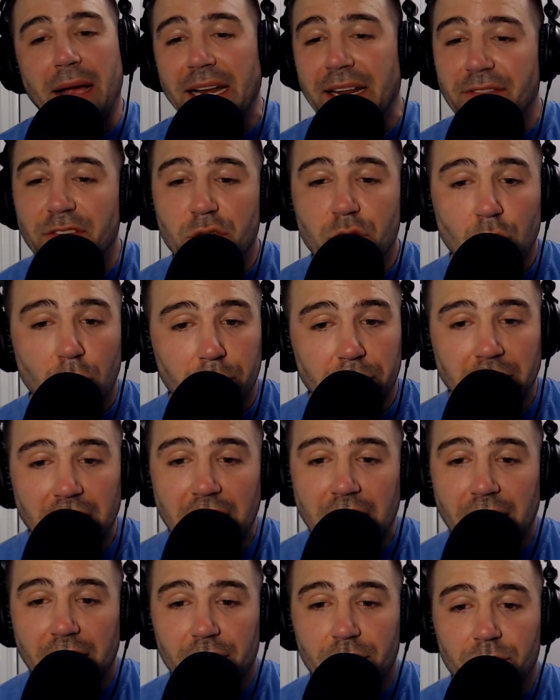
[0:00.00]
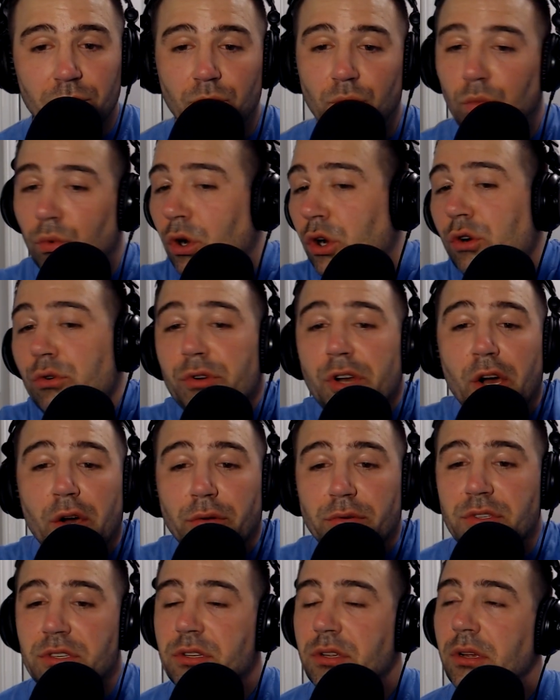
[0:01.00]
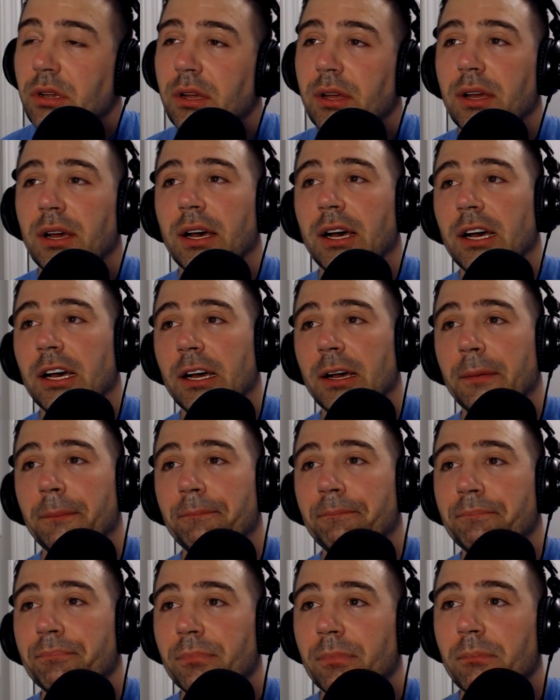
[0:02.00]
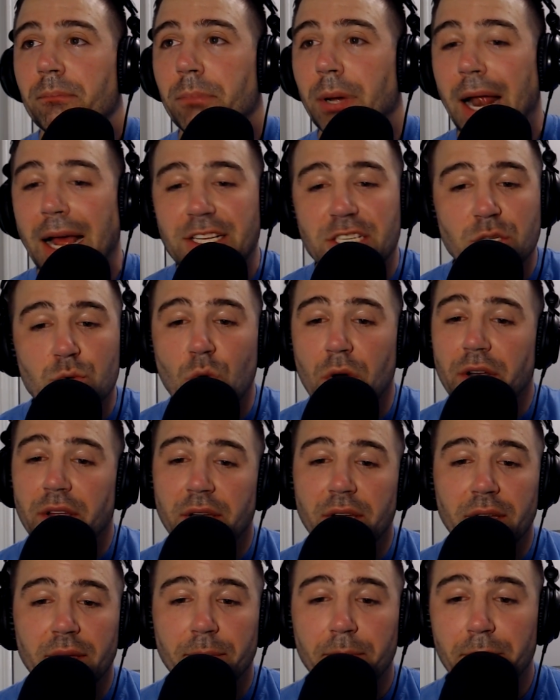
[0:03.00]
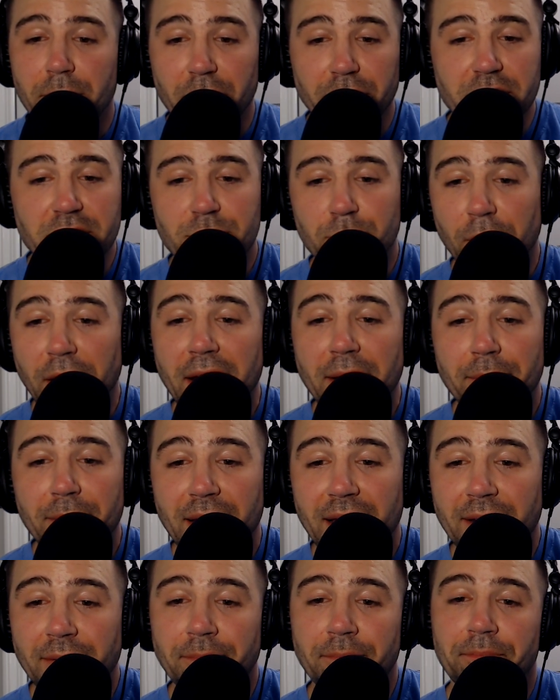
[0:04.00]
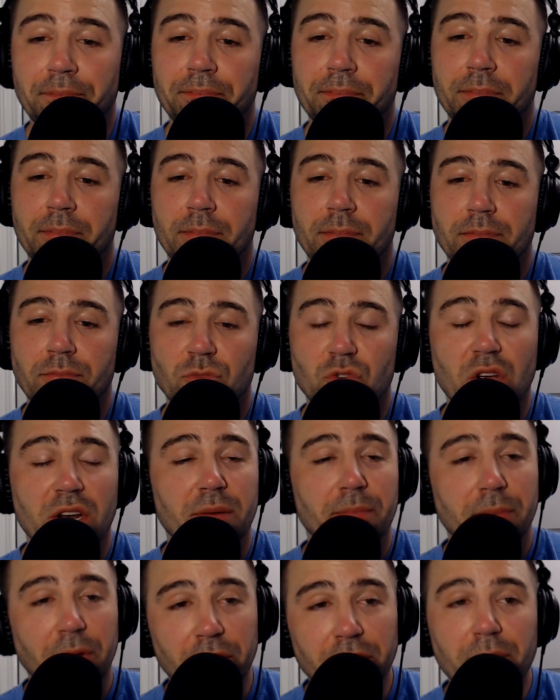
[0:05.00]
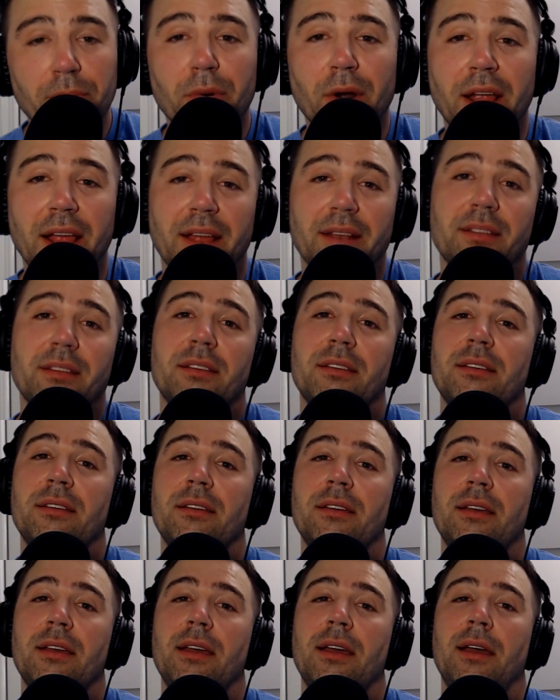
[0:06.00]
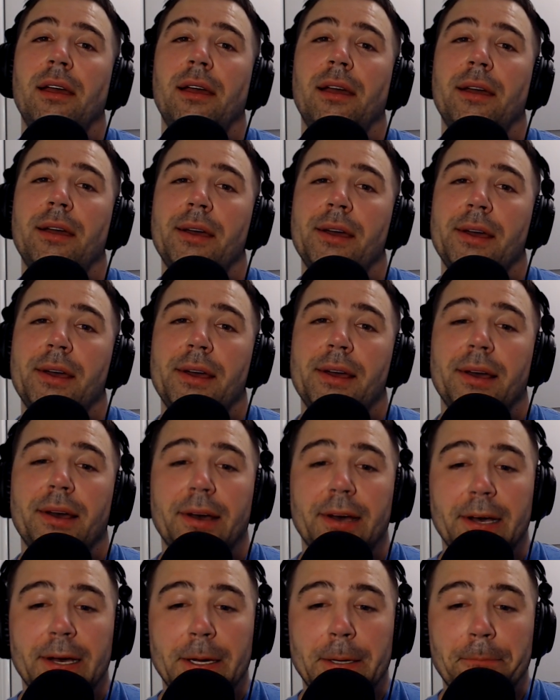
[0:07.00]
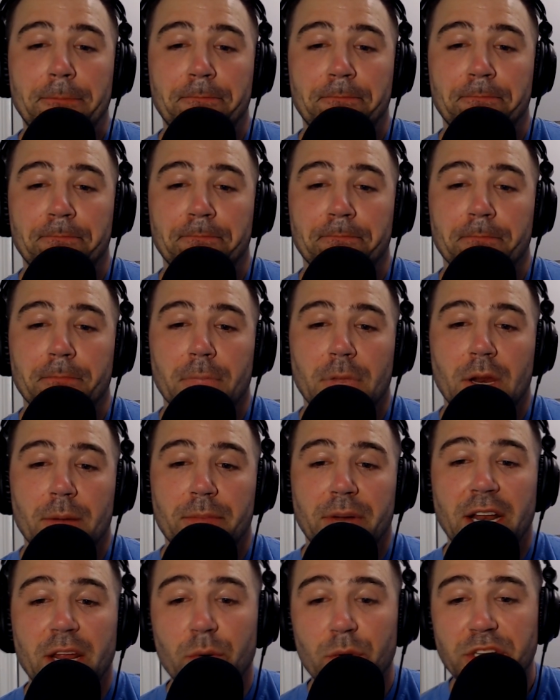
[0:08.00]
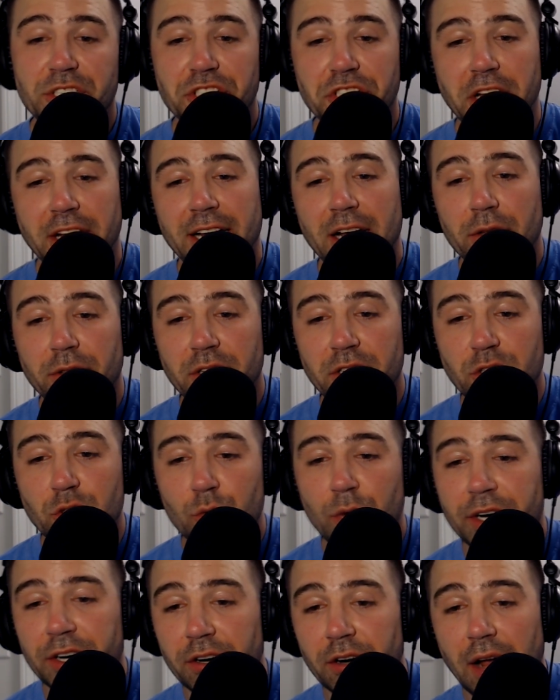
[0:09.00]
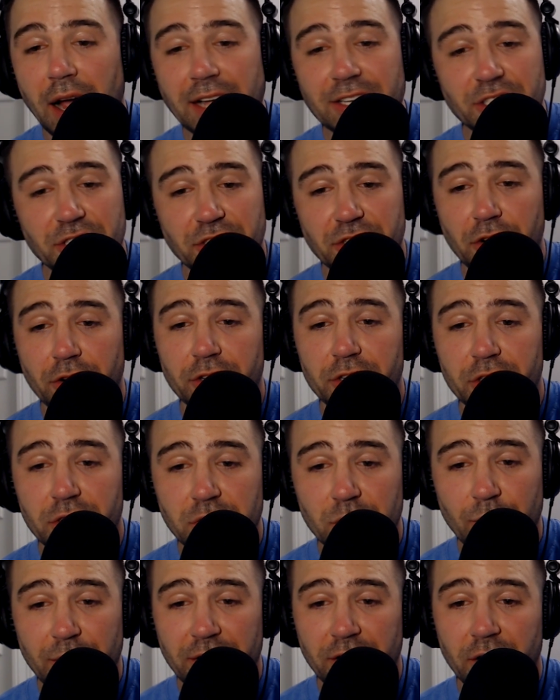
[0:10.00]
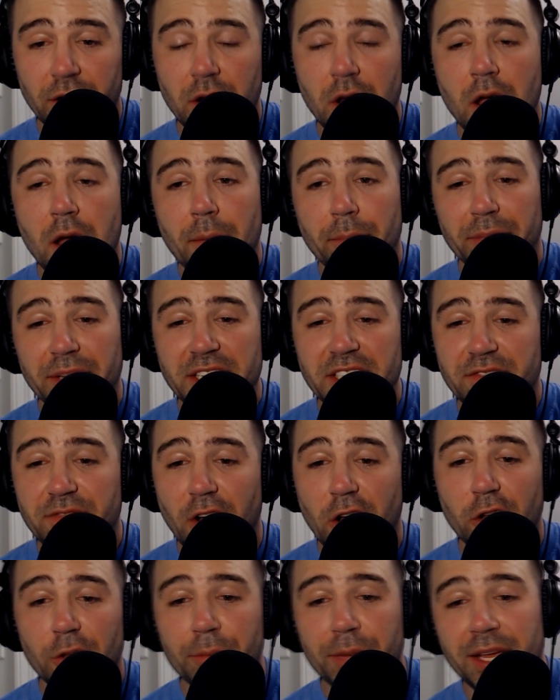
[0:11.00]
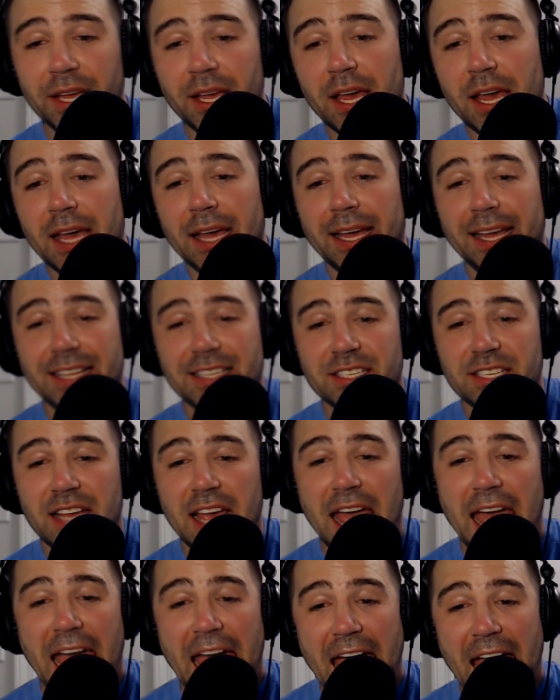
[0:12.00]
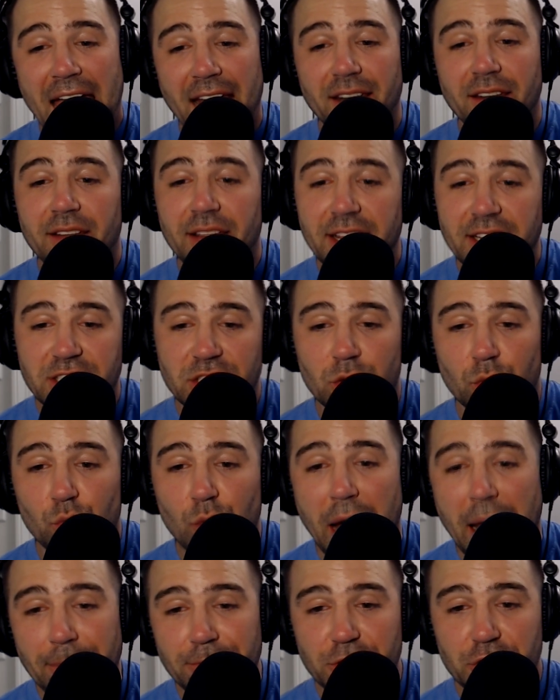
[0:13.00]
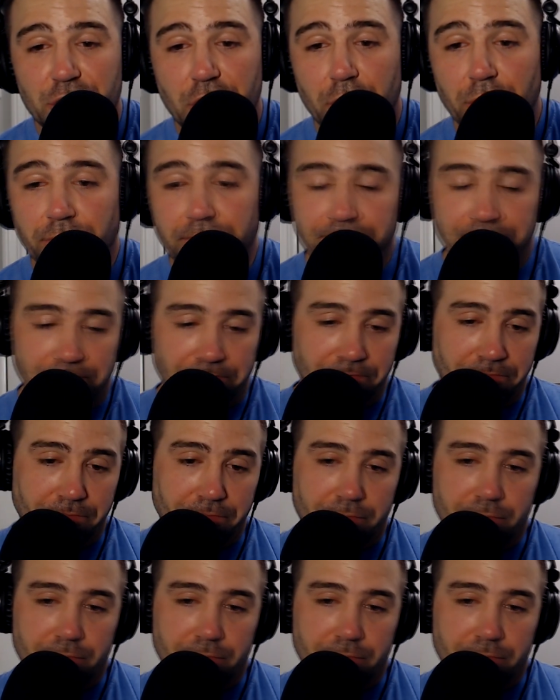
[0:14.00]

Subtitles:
Might even do a blog. Who knows? But I just want to build this brand, man. Trying to build the brand. But anyways, check out the Twitter. I just started a Twitter. Please follow me. It's at It's a Wrap Show.